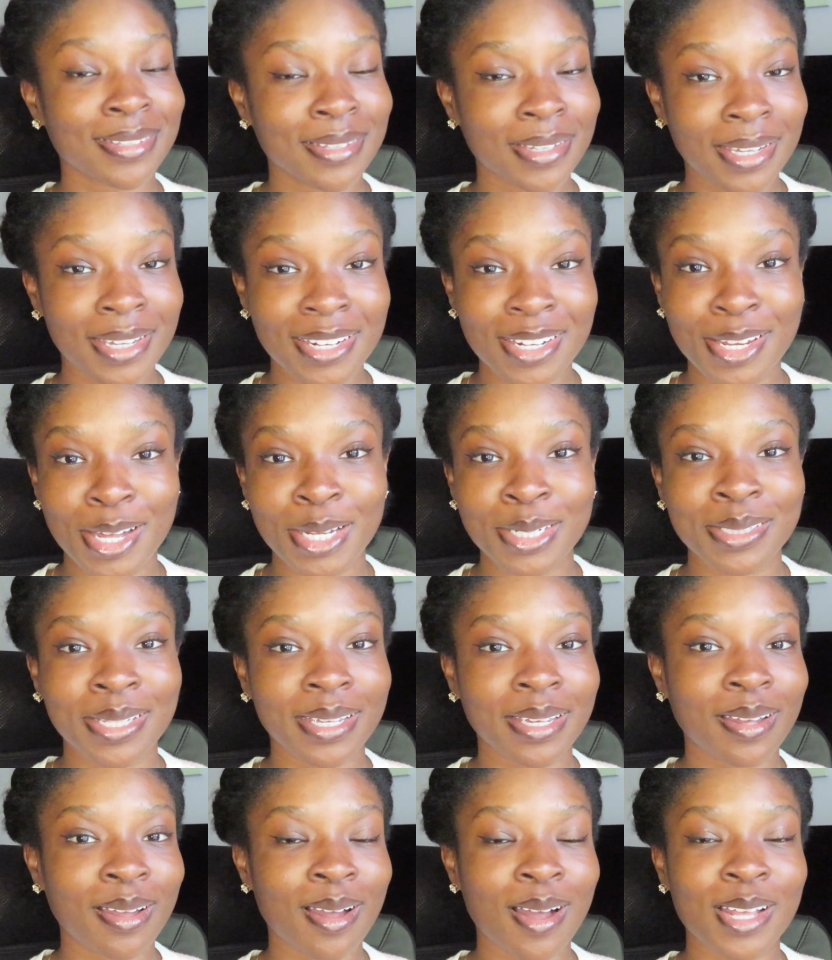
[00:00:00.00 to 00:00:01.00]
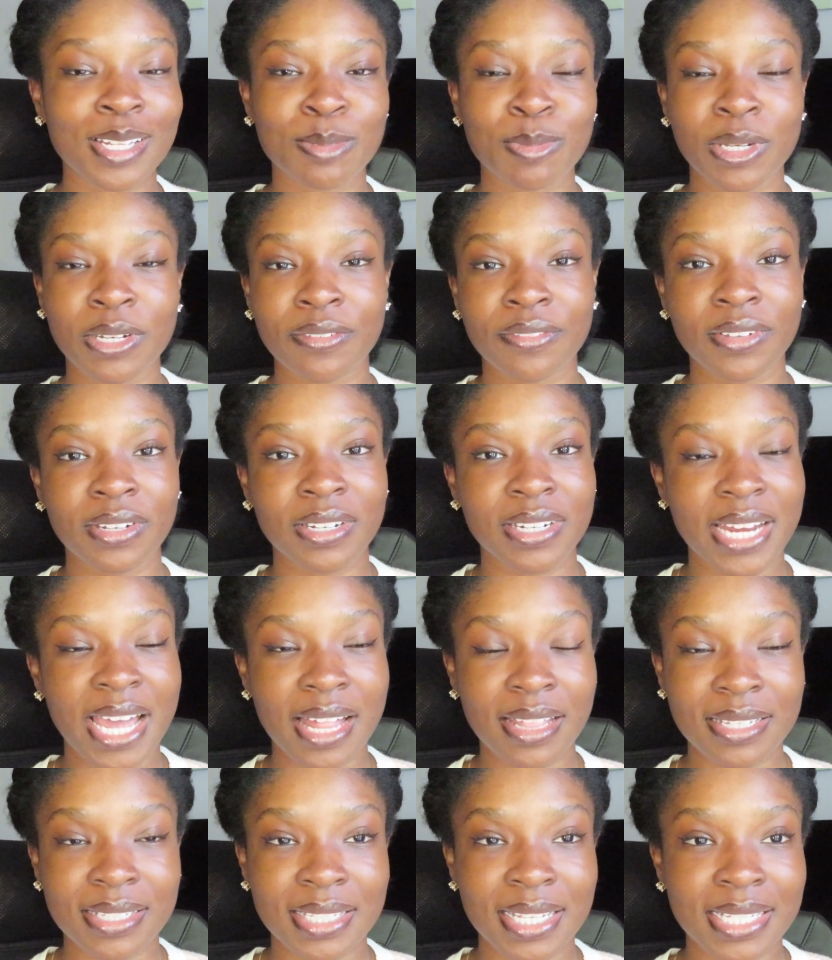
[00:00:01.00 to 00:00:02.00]
conduct like a cost benefit
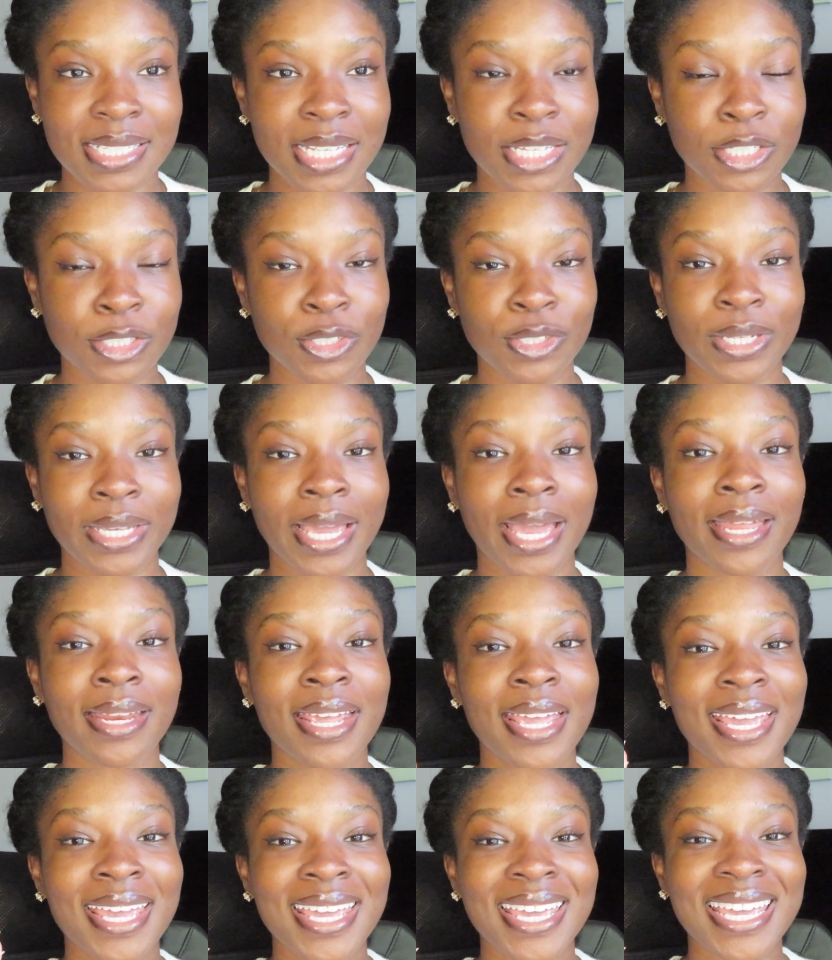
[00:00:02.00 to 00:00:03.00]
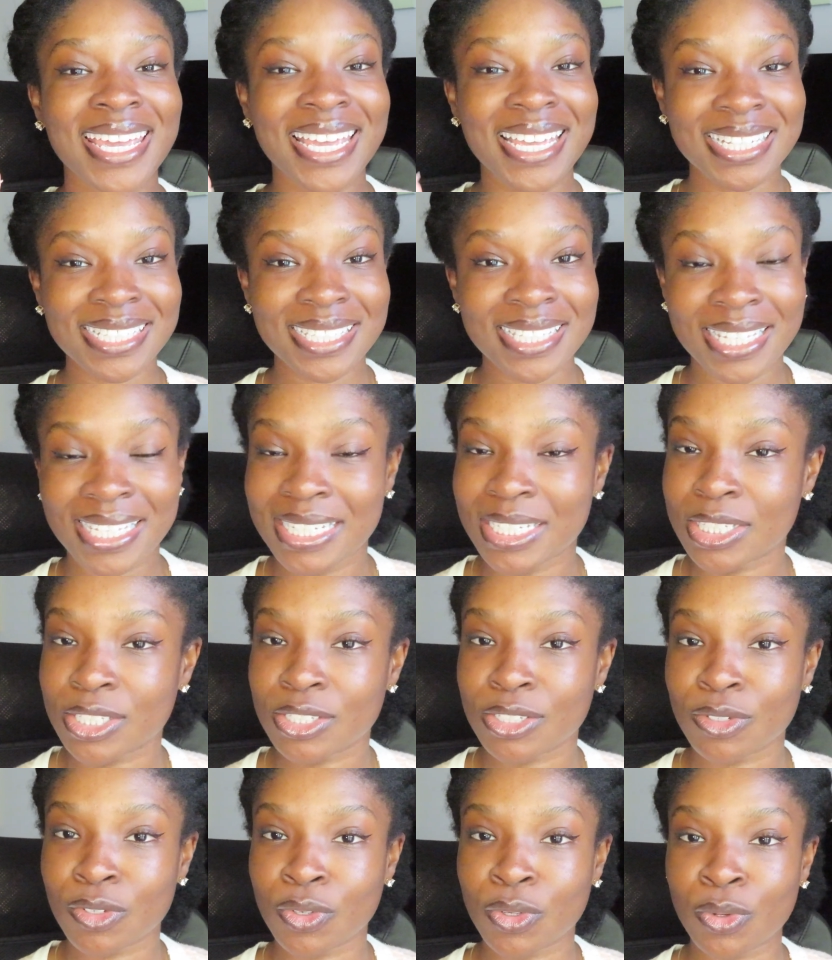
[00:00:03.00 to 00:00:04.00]
analysis and look at, is
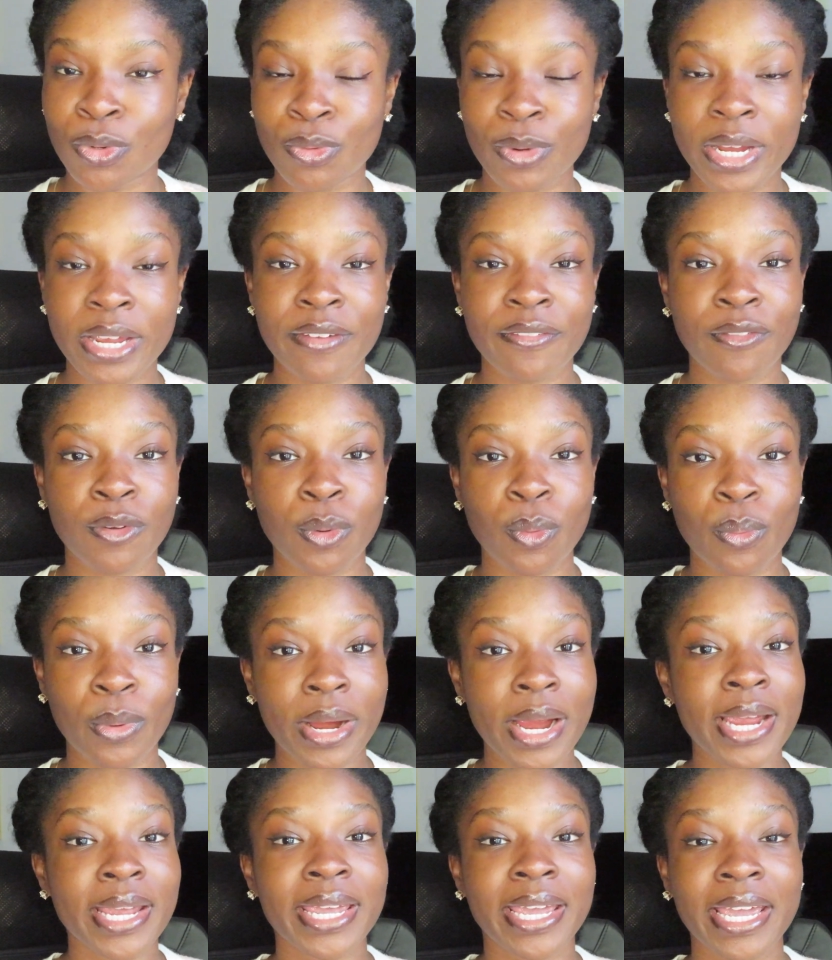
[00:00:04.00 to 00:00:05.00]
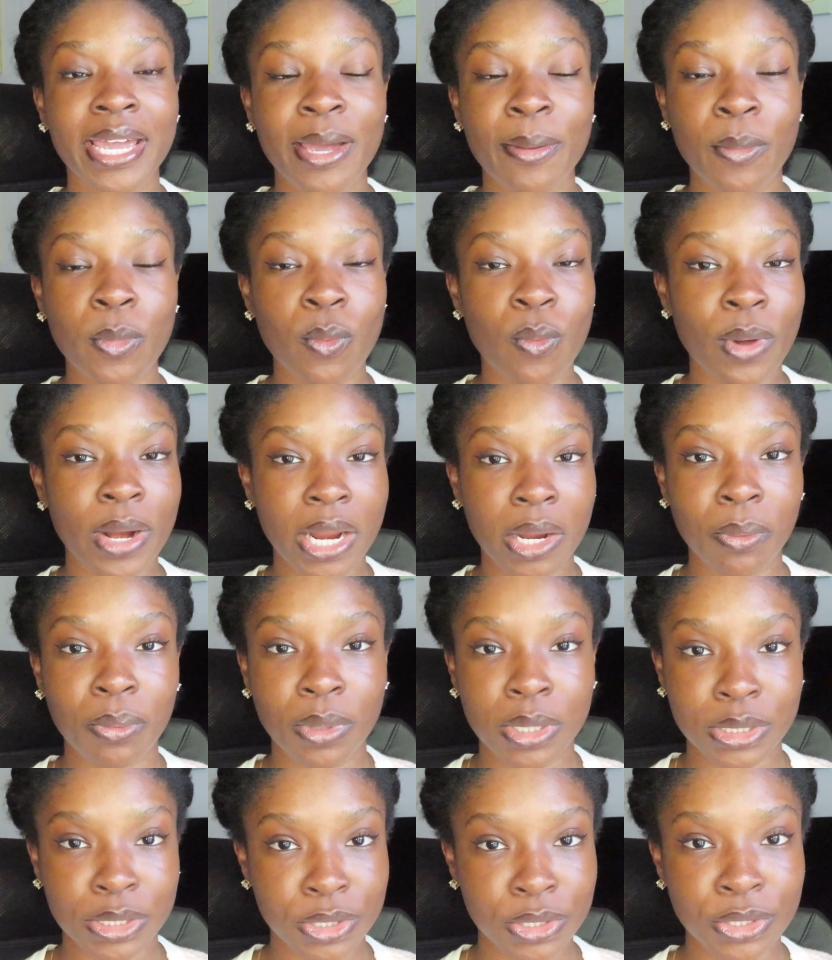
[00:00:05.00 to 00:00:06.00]
this great for where I am, what I
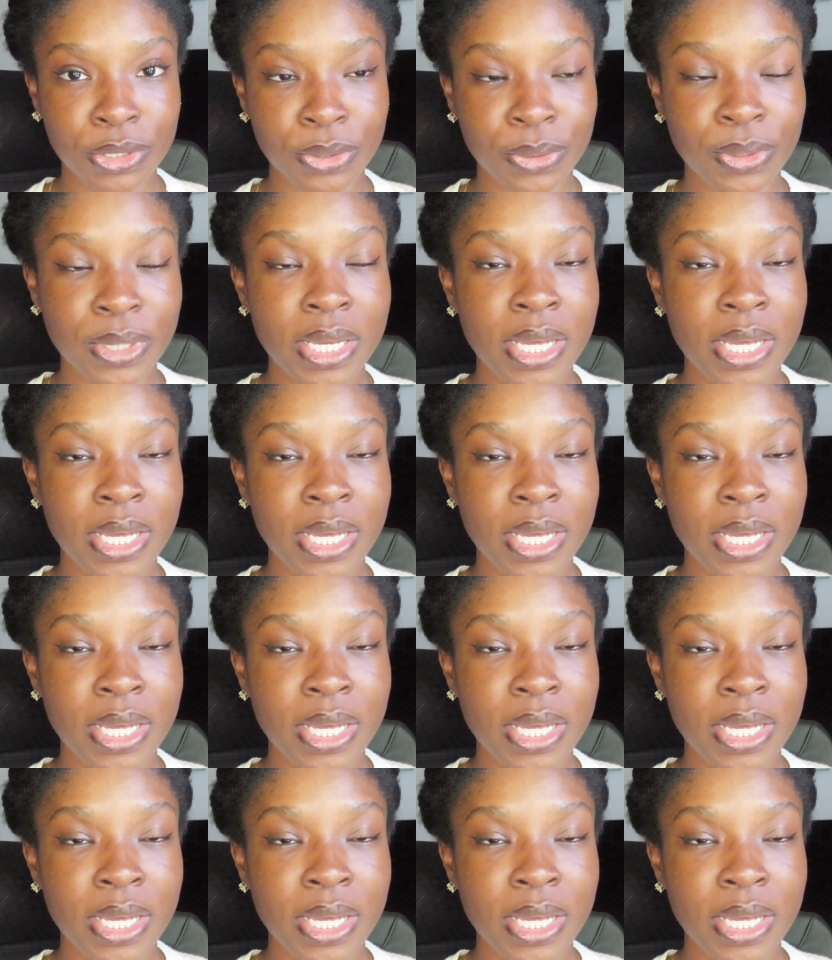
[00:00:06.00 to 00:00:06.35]
want to do.